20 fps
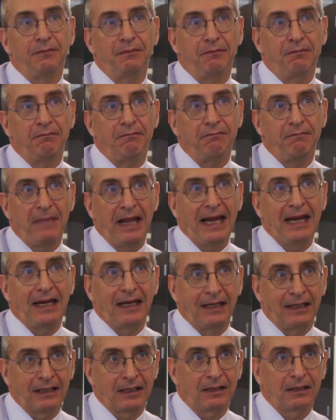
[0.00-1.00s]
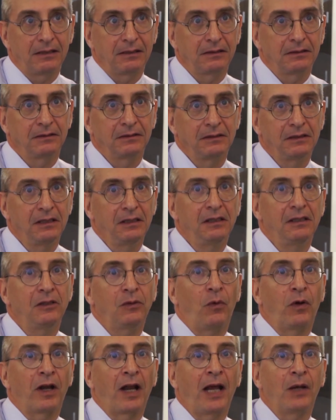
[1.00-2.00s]
make
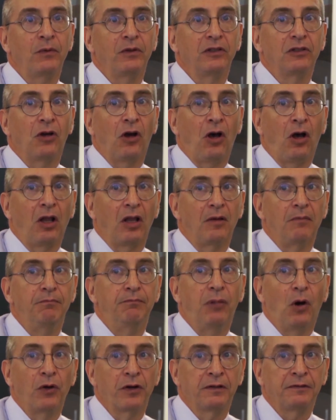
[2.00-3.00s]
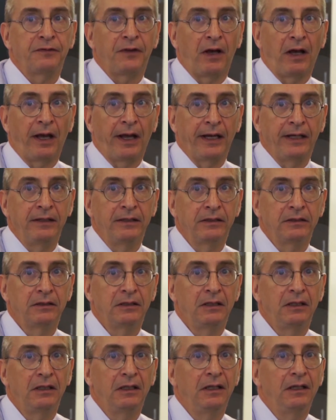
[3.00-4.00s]
what I would call a bona fide
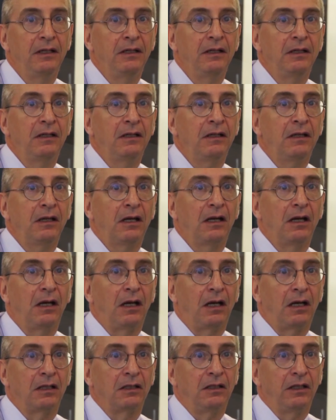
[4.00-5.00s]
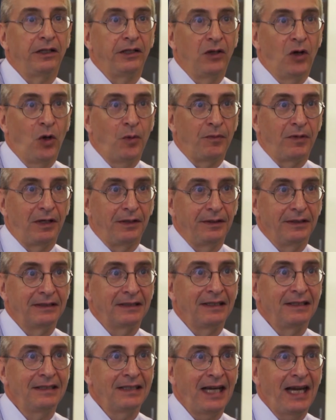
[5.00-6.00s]
glioma that
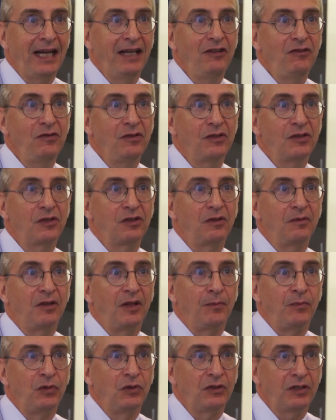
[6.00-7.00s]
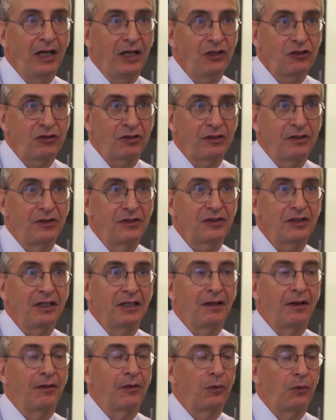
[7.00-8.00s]
contains the mutations
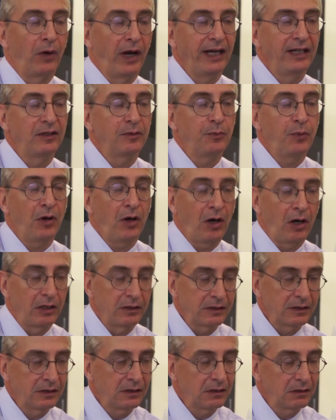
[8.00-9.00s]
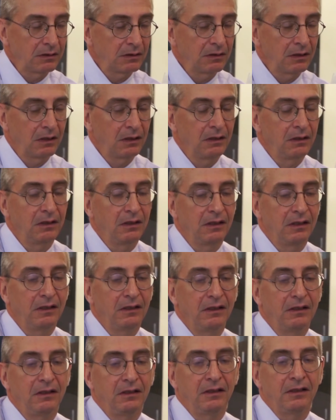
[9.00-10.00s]
in the right parts,
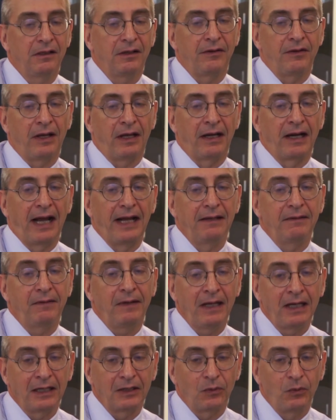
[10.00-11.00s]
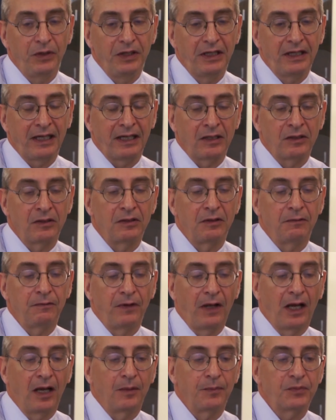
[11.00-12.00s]
then I think we can
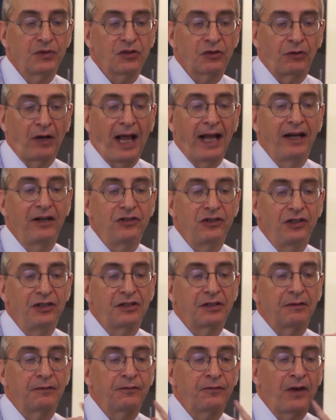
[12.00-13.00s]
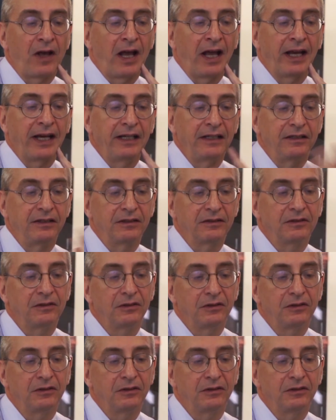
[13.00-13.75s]
develop strategies to find